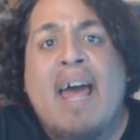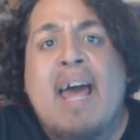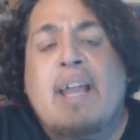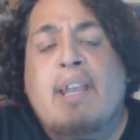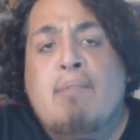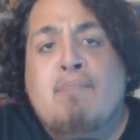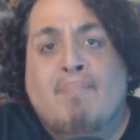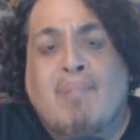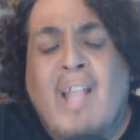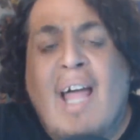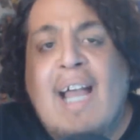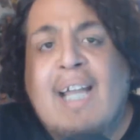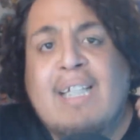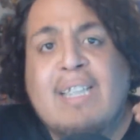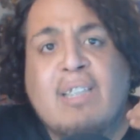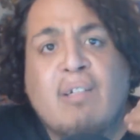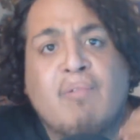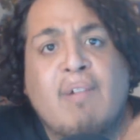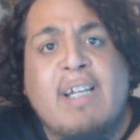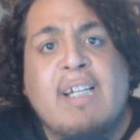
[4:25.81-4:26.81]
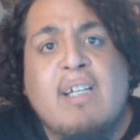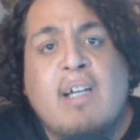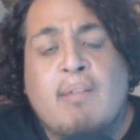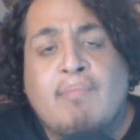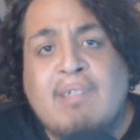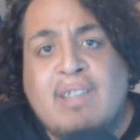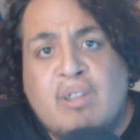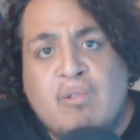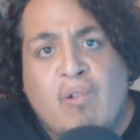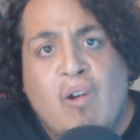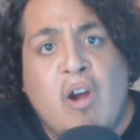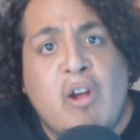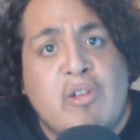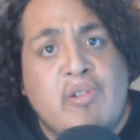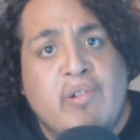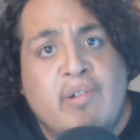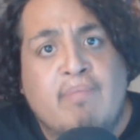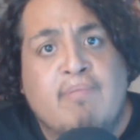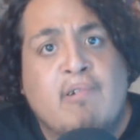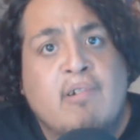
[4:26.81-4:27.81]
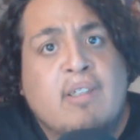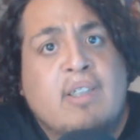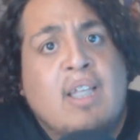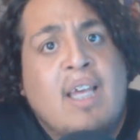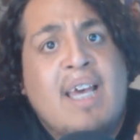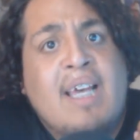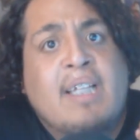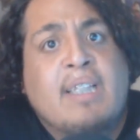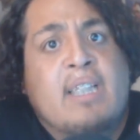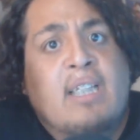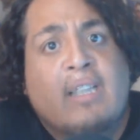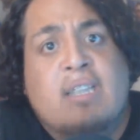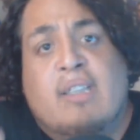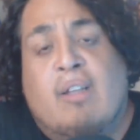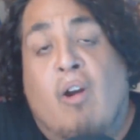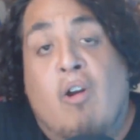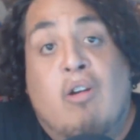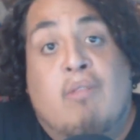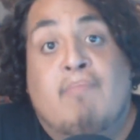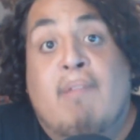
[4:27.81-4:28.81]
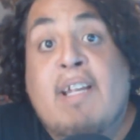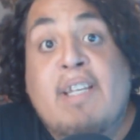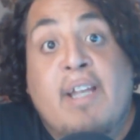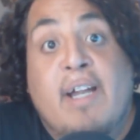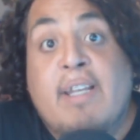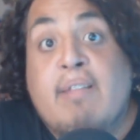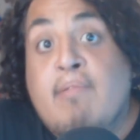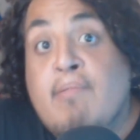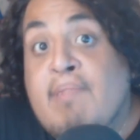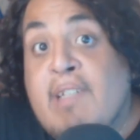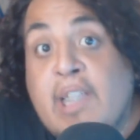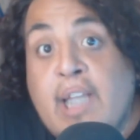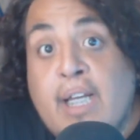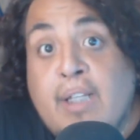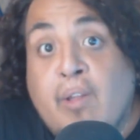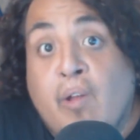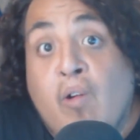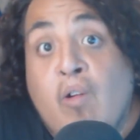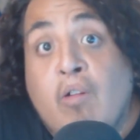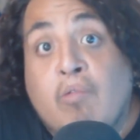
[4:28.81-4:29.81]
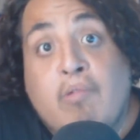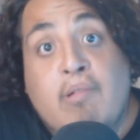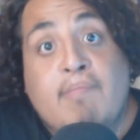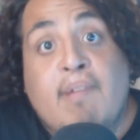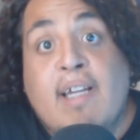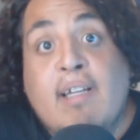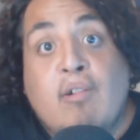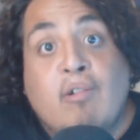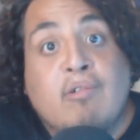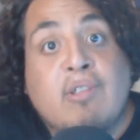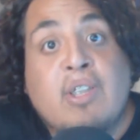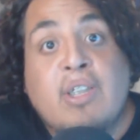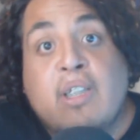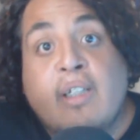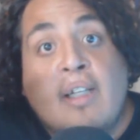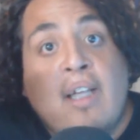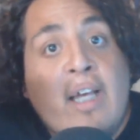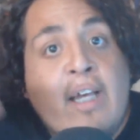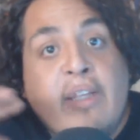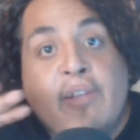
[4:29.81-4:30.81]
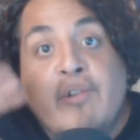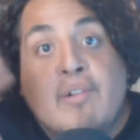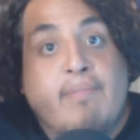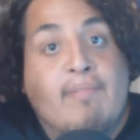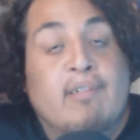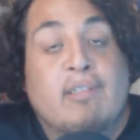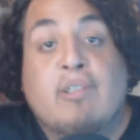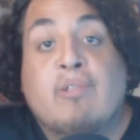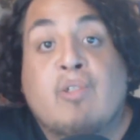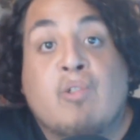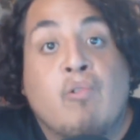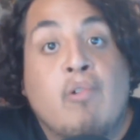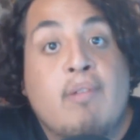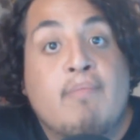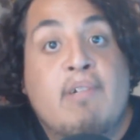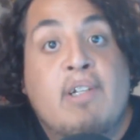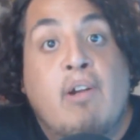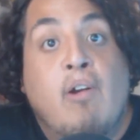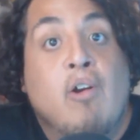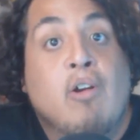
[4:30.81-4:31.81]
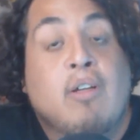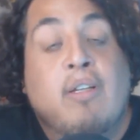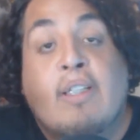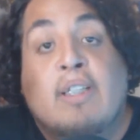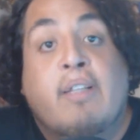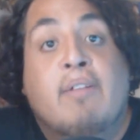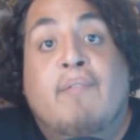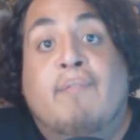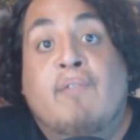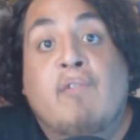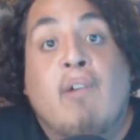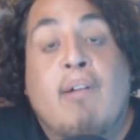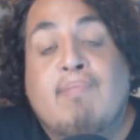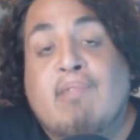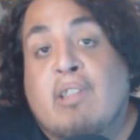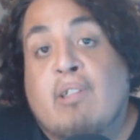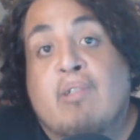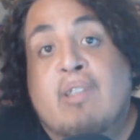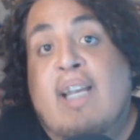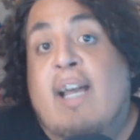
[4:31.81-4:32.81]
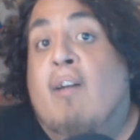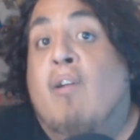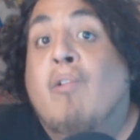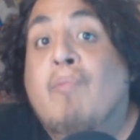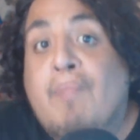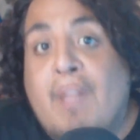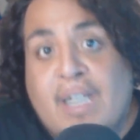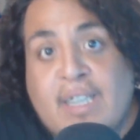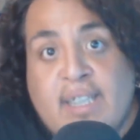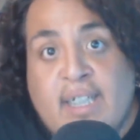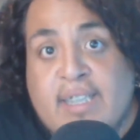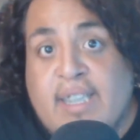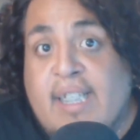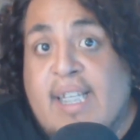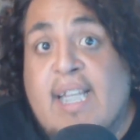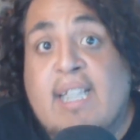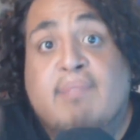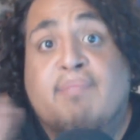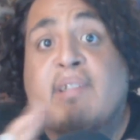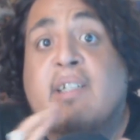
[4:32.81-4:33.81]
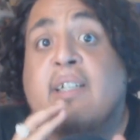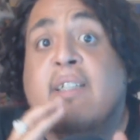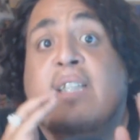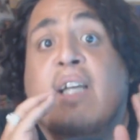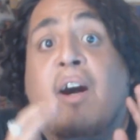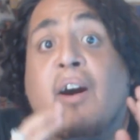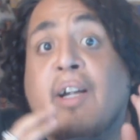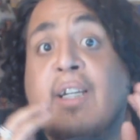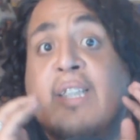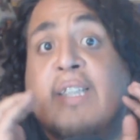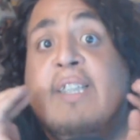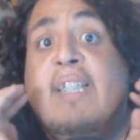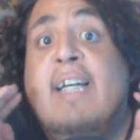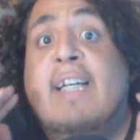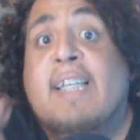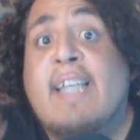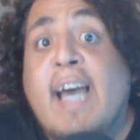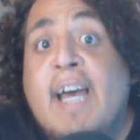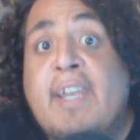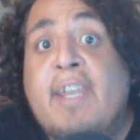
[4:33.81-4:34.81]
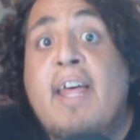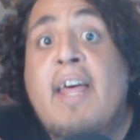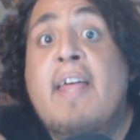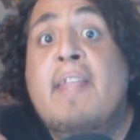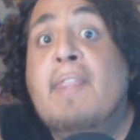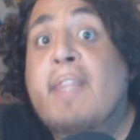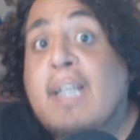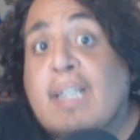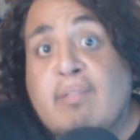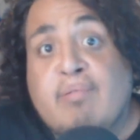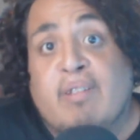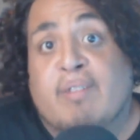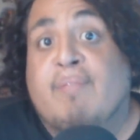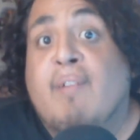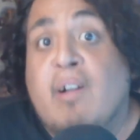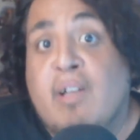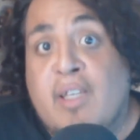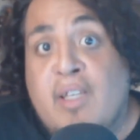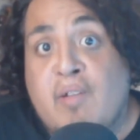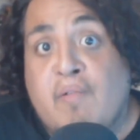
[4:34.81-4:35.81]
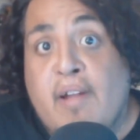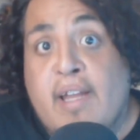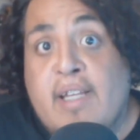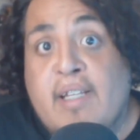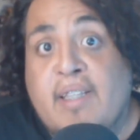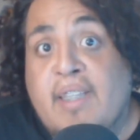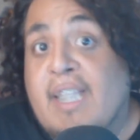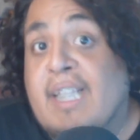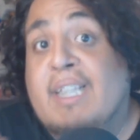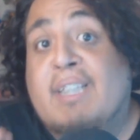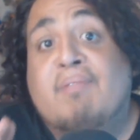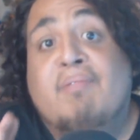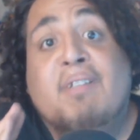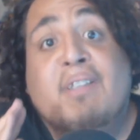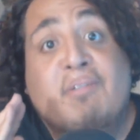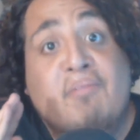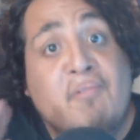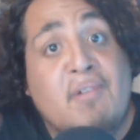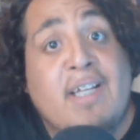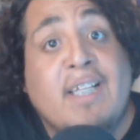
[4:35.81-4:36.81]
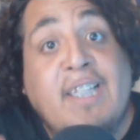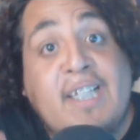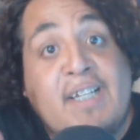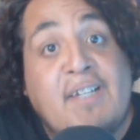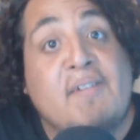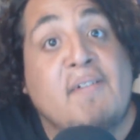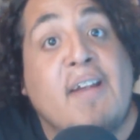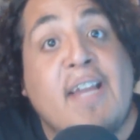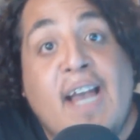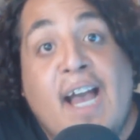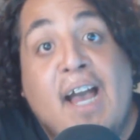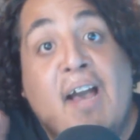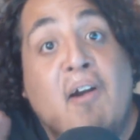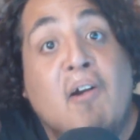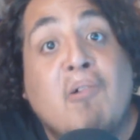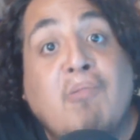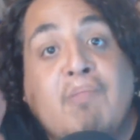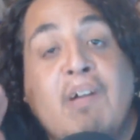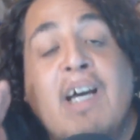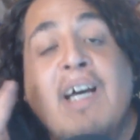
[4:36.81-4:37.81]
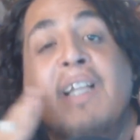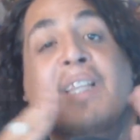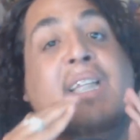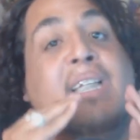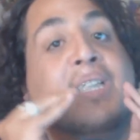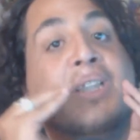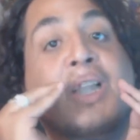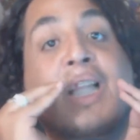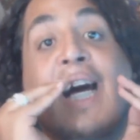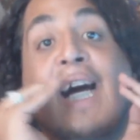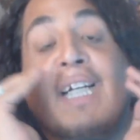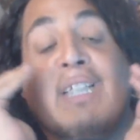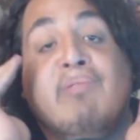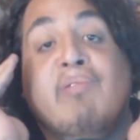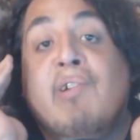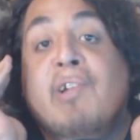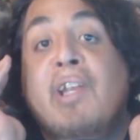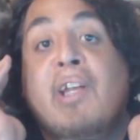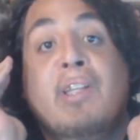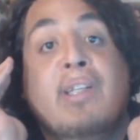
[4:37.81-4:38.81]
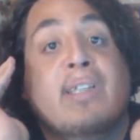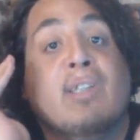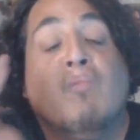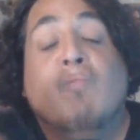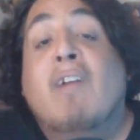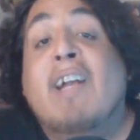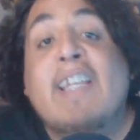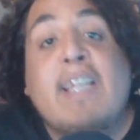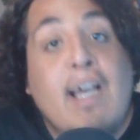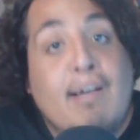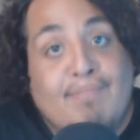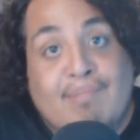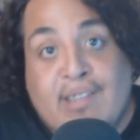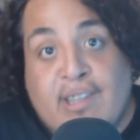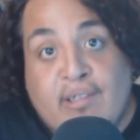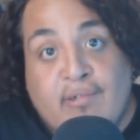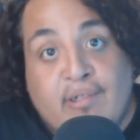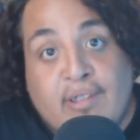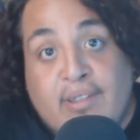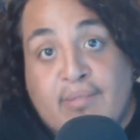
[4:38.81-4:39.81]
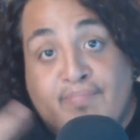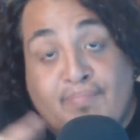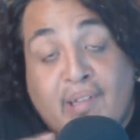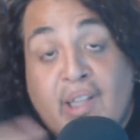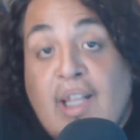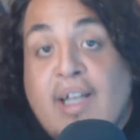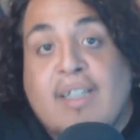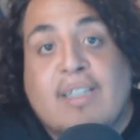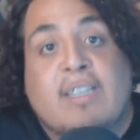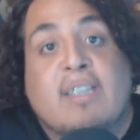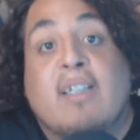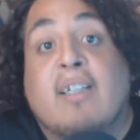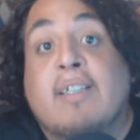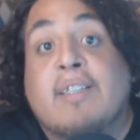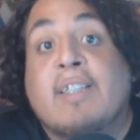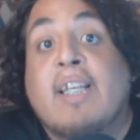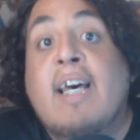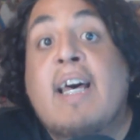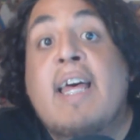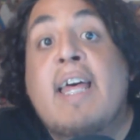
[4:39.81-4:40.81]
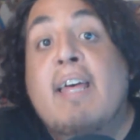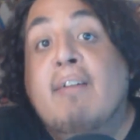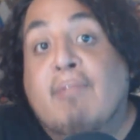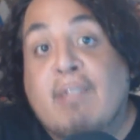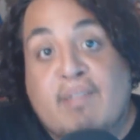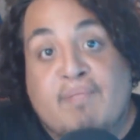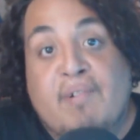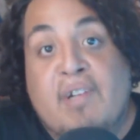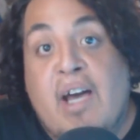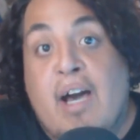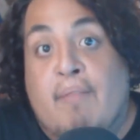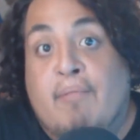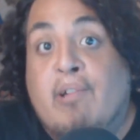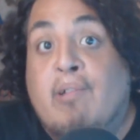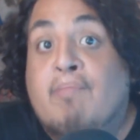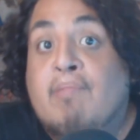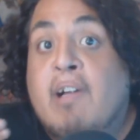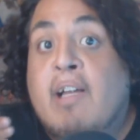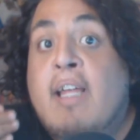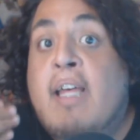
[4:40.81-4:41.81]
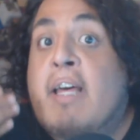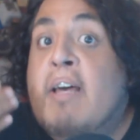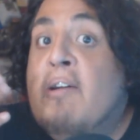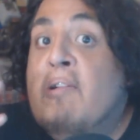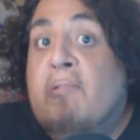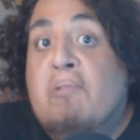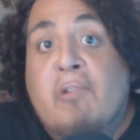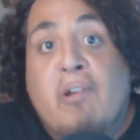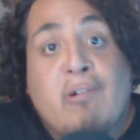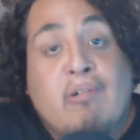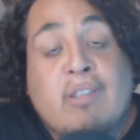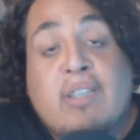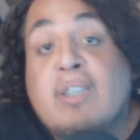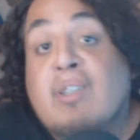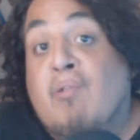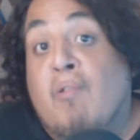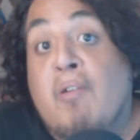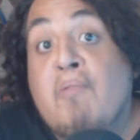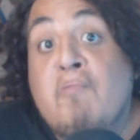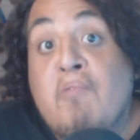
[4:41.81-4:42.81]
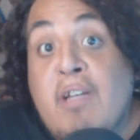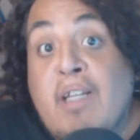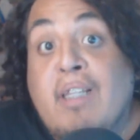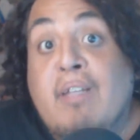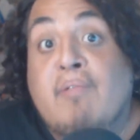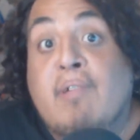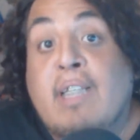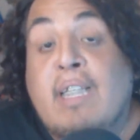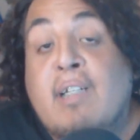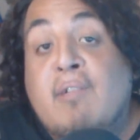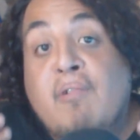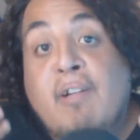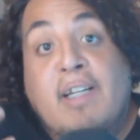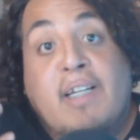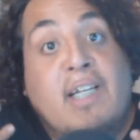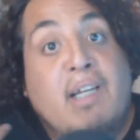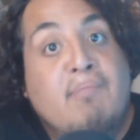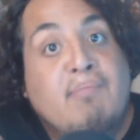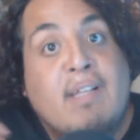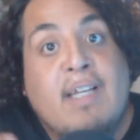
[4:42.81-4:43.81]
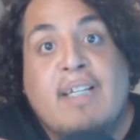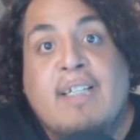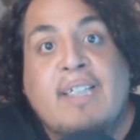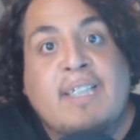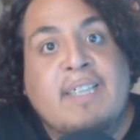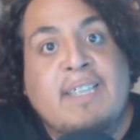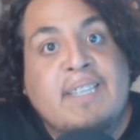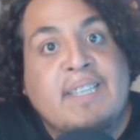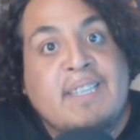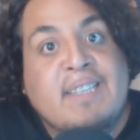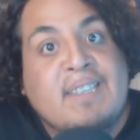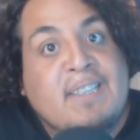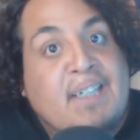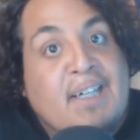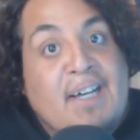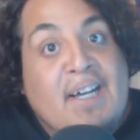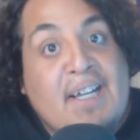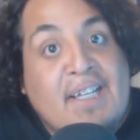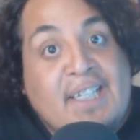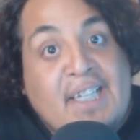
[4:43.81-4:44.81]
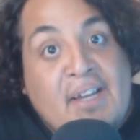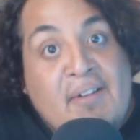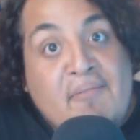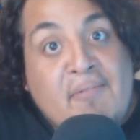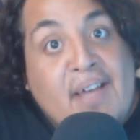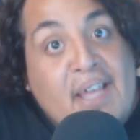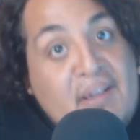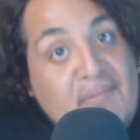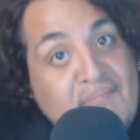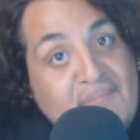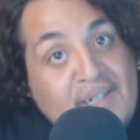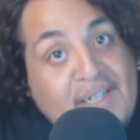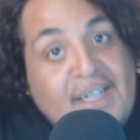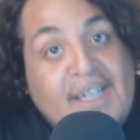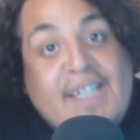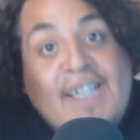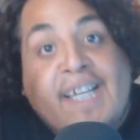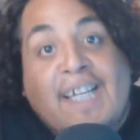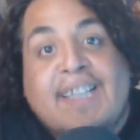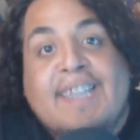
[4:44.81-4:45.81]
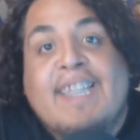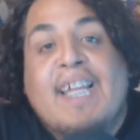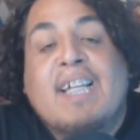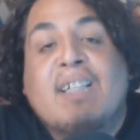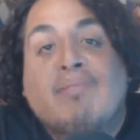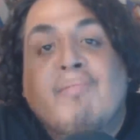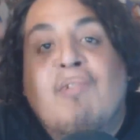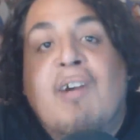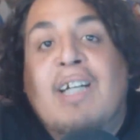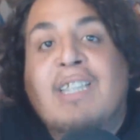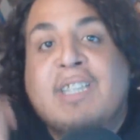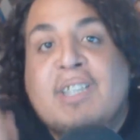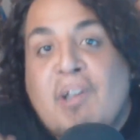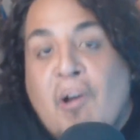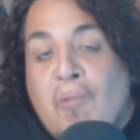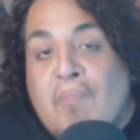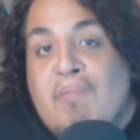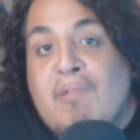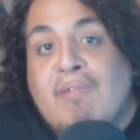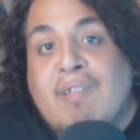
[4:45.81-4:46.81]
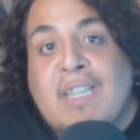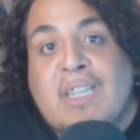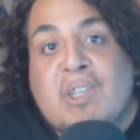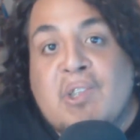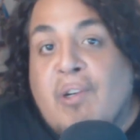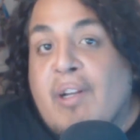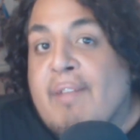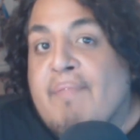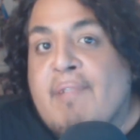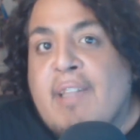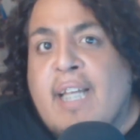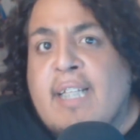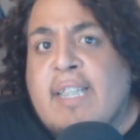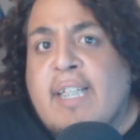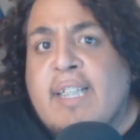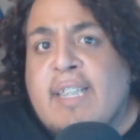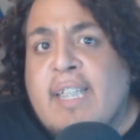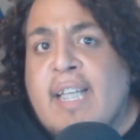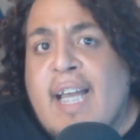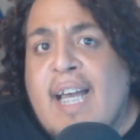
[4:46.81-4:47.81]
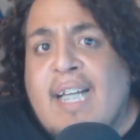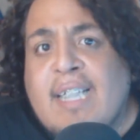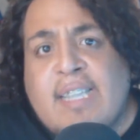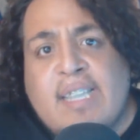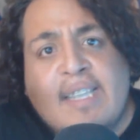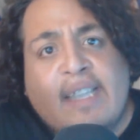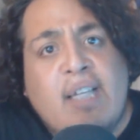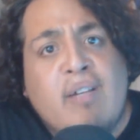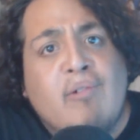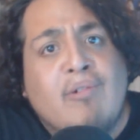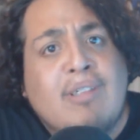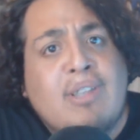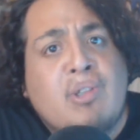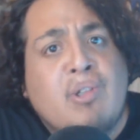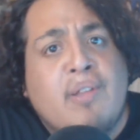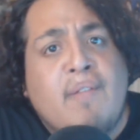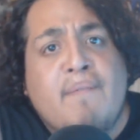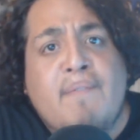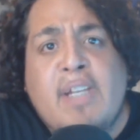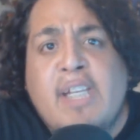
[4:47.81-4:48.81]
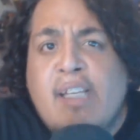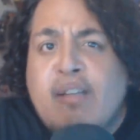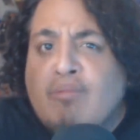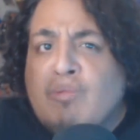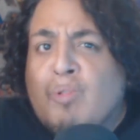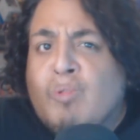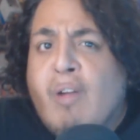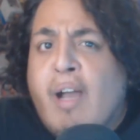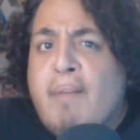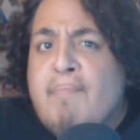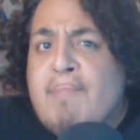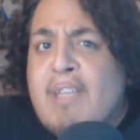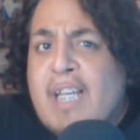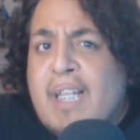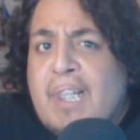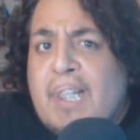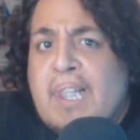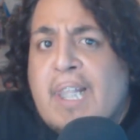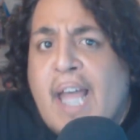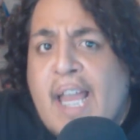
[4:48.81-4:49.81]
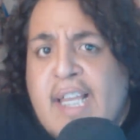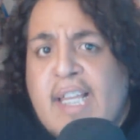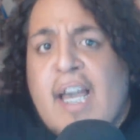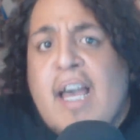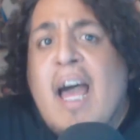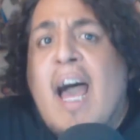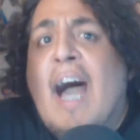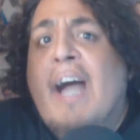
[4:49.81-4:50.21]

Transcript: And if Black is already coming to our universe, this arc might not even be that long. We might go to the Universal Tournament arc in a few episodes. I hope that's not the case, because honestly, again, this was fucking great. This was really great. I hope this lasts for another 20 episodes plus, because it was phenomenal. But who knows? It's going really, really quick, and I'm like, I can't wait. But again, thanks for watching. Hope you enjoyed. If you liked anything I had to say or enjoyed the video, drop me a like.